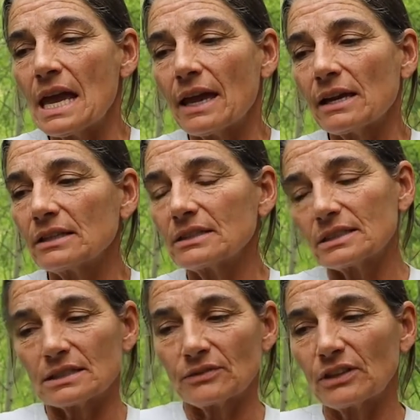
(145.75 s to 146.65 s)
And
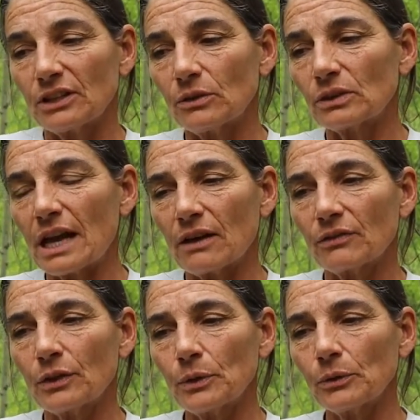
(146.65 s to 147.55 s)
if they don't
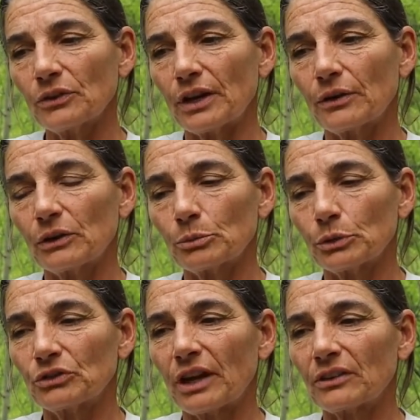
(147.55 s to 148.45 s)
have those areas
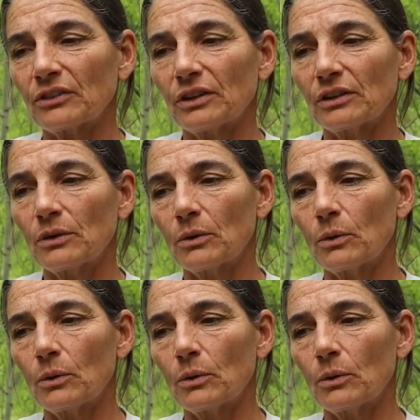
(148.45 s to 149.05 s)
protected